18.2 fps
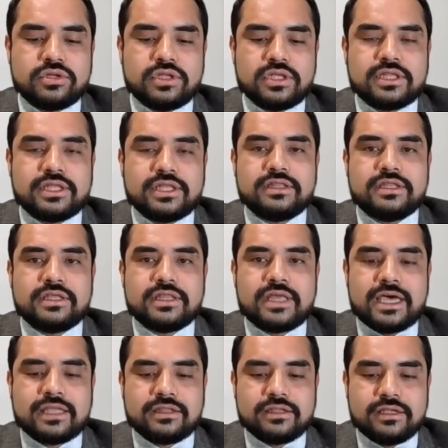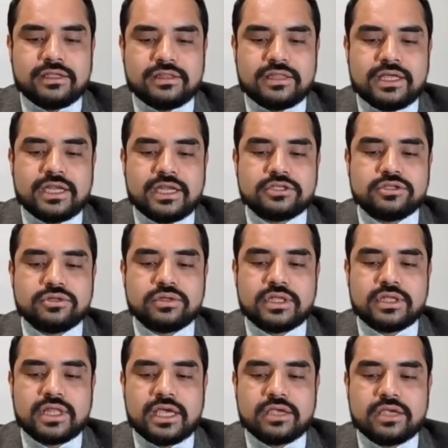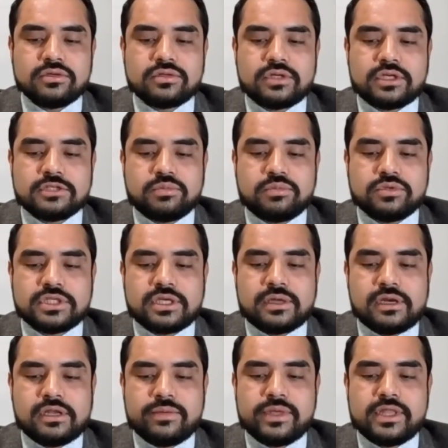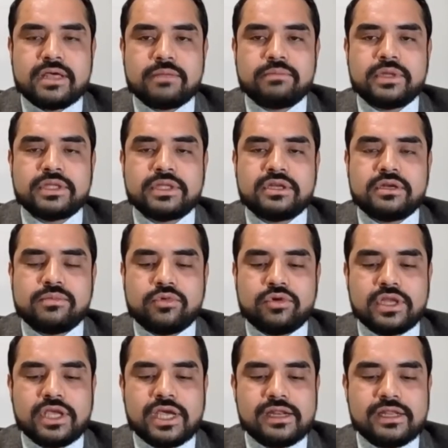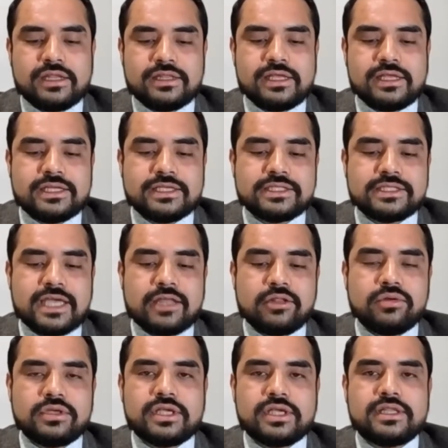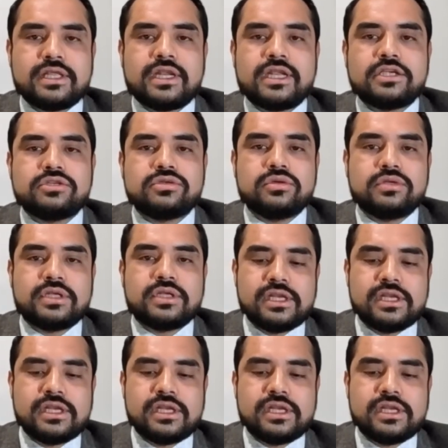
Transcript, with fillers: the evolution of the autonomy of children, the identity law,